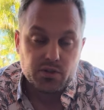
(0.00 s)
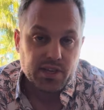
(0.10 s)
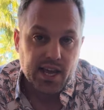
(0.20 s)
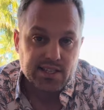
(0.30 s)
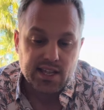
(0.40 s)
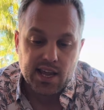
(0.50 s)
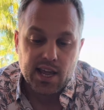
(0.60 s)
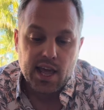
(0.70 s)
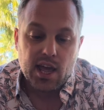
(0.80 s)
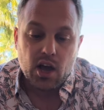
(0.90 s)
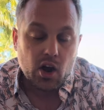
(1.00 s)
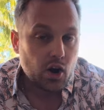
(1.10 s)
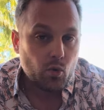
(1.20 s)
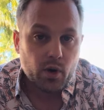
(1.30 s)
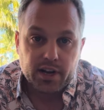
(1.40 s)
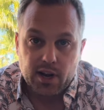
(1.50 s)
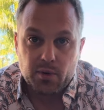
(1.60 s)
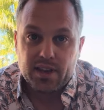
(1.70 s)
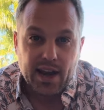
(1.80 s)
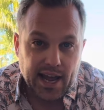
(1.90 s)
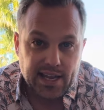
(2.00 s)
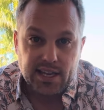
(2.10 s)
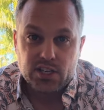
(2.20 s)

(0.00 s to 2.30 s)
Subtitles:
Yes, they are working with Nike,